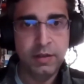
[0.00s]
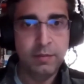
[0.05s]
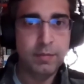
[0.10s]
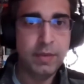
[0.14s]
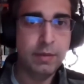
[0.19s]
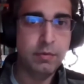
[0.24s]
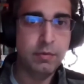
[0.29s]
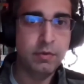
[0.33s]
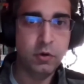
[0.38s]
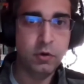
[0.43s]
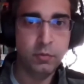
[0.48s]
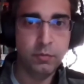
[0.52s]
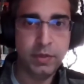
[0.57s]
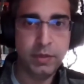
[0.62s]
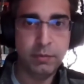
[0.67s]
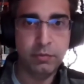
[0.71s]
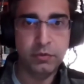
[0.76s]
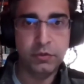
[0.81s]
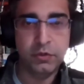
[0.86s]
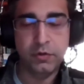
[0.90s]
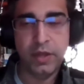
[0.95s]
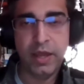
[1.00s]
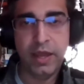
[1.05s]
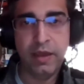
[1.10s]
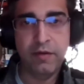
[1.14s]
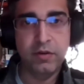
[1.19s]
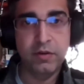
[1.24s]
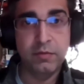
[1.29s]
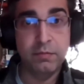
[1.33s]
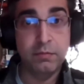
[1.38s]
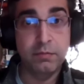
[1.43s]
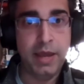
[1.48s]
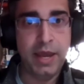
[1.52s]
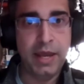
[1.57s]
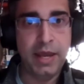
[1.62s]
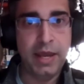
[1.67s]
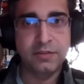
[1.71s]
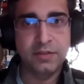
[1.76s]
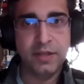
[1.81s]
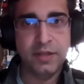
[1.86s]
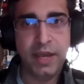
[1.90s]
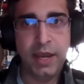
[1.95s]
Maybe people don't have it
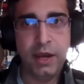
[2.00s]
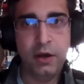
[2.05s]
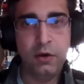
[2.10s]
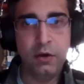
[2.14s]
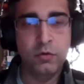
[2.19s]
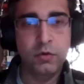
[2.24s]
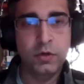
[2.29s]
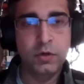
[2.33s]
maxed out,